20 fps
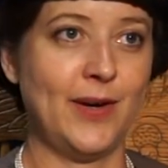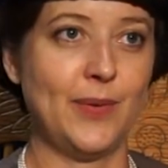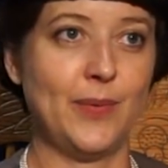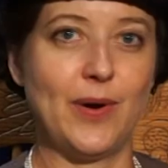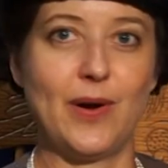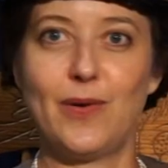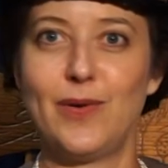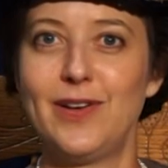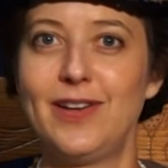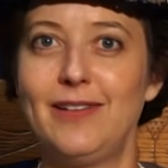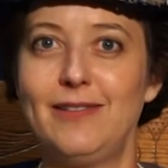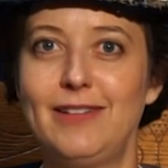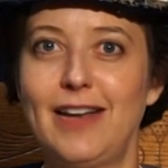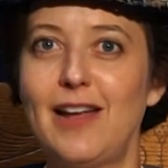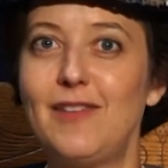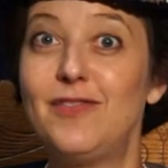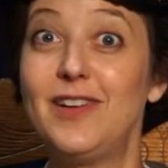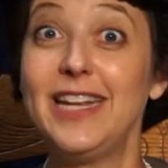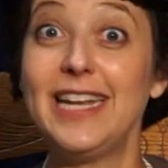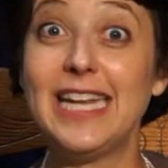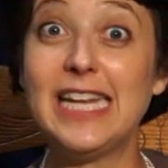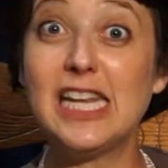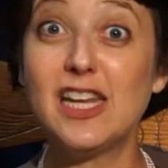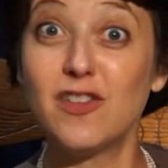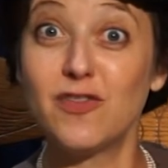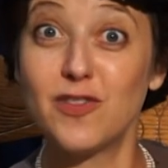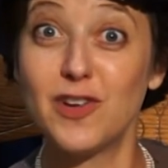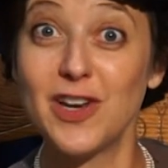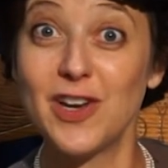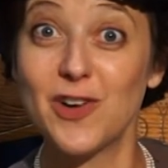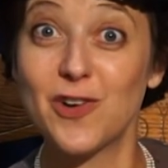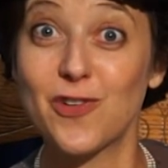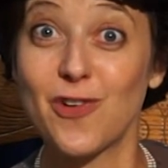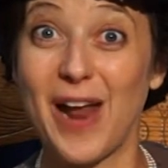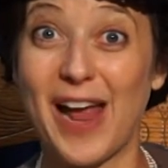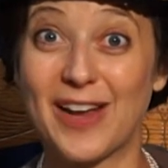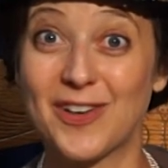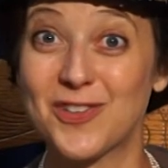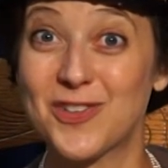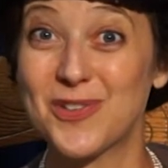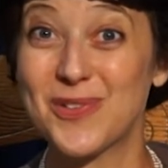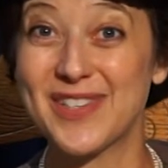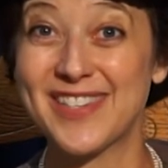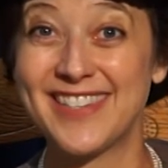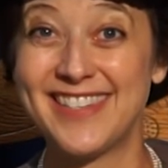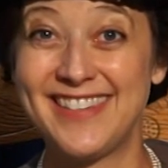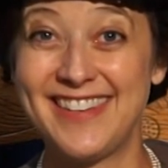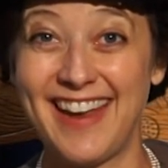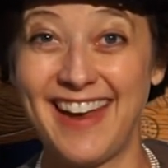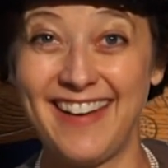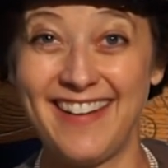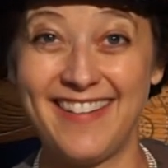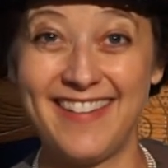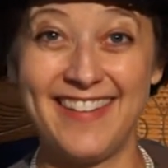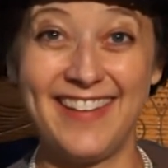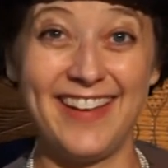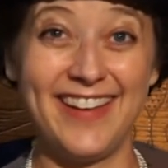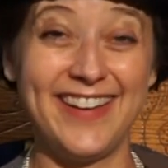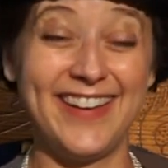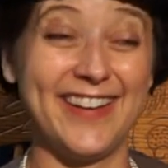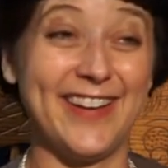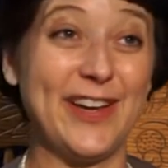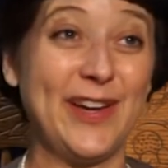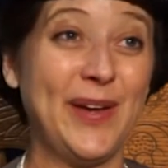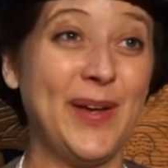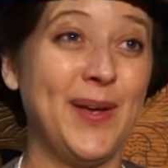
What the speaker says: wearing a lovely evening dress to a state dinner.